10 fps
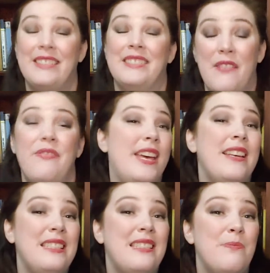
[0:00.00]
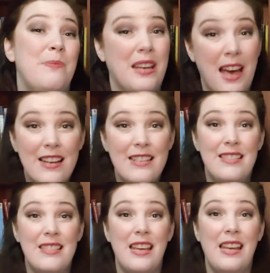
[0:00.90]
to love this
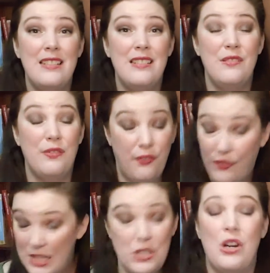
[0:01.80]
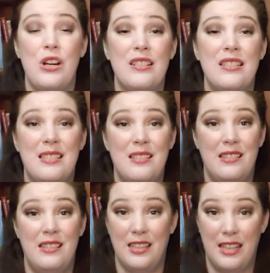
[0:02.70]
because it features
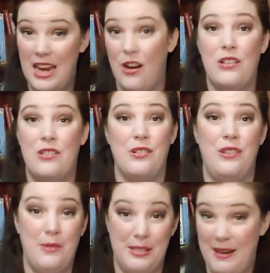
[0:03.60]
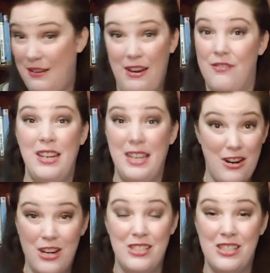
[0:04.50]
the character that was my favorite
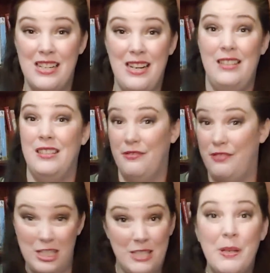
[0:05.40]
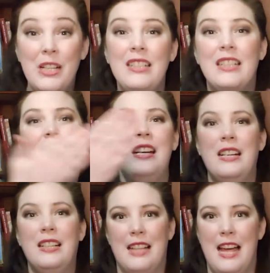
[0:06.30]
character in the first book,
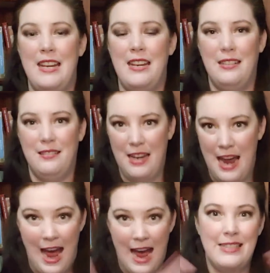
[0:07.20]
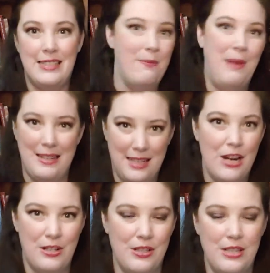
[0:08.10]
like as the main
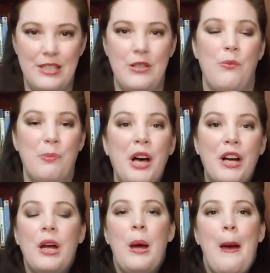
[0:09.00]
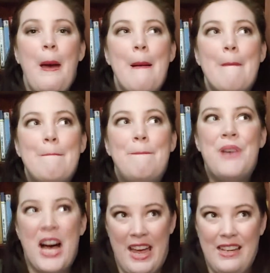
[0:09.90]
character in his own book.
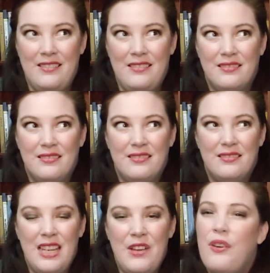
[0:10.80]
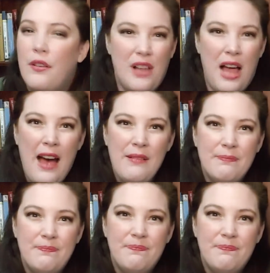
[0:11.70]
But it fell flat.